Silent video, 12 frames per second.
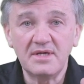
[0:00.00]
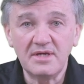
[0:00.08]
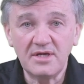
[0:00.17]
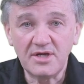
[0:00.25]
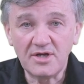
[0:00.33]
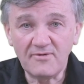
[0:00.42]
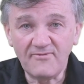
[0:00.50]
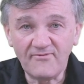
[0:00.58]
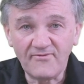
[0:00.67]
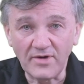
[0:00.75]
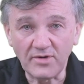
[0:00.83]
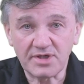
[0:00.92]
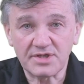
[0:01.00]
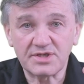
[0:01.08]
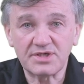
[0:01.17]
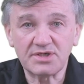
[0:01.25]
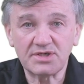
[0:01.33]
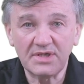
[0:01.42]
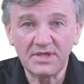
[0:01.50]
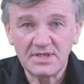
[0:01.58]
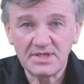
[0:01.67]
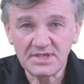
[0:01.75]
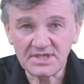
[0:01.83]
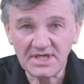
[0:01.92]
you know, focus,
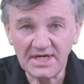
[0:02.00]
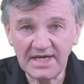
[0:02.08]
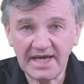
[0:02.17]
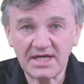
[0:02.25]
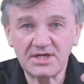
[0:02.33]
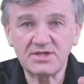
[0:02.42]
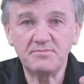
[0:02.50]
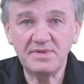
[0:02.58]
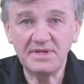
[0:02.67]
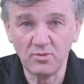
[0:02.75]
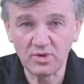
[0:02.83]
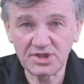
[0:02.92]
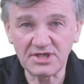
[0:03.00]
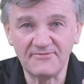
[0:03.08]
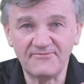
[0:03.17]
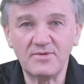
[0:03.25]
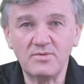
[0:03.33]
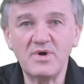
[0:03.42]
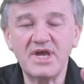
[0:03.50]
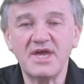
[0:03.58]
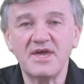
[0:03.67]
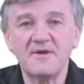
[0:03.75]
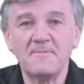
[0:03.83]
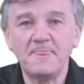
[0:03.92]
select, be more self aware,
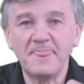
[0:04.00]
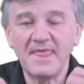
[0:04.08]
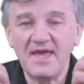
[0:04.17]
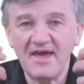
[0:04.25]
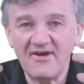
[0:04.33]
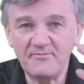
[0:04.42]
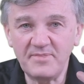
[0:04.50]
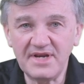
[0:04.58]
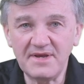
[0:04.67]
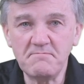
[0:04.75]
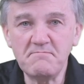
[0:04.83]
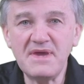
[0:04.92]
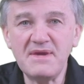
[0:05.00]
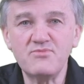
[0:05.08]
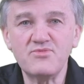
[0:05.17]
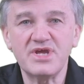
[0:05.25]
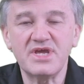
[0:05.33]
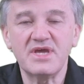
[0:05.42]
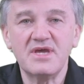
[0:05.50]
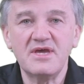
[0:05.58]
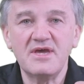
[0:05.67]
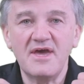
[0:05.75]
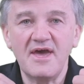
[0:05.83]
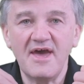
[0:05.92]
have better memory,
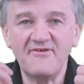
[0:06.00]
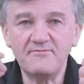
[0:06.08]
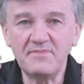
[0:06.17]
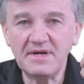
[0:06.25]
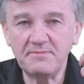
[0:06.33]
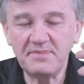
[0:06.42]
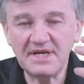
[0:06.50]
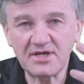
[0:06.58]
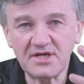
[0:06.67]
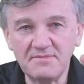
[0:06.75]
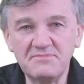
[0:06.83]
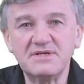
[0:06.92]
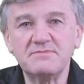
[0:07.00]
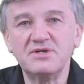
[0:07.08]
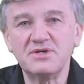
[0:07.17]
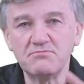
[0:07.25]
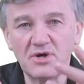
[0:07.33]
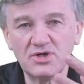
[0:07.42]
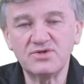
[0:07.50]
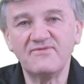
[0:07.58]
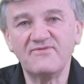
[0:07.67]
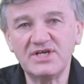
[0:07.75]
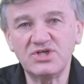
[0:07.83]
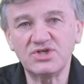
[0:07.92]
have better commitment,
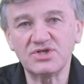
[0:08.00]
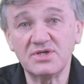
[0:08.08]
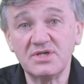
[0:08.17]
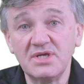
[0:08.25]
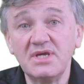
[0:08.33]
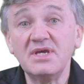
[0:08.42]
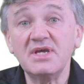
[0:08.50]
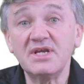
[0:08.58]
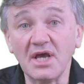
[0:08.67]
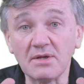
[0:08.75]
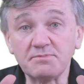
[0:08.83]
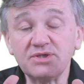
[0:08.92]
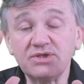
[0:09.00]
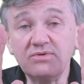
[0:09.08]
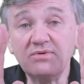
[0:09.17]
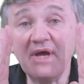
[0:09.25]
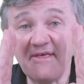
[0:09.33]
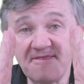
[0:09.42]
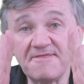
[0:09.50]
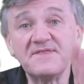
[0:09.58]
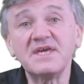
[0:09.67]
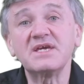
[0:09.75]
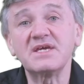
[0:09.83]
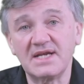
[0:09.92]
motivation. It helps you
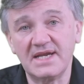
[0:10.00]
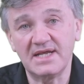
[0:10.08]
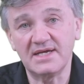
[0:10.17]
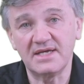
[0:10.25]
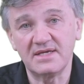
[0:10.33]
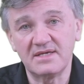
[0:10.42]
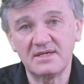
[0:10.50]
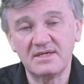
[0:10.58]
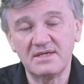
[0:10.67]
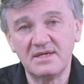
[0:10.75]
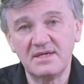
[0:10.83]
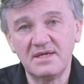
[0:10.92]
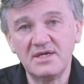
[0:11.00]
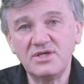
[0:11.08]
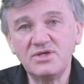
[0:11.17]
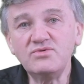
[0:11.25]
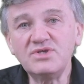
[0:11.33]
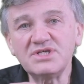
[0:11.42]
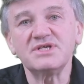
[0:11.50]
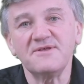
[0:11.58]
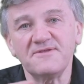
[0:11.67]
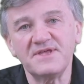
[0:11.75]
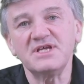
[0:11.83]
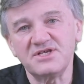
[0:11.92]
think clearly. You just
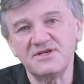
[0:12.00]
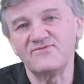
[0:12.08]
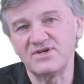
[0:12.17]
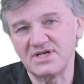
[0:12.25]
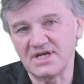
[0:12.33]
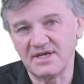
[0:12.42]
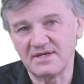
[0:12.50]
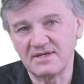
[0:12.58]
think differently.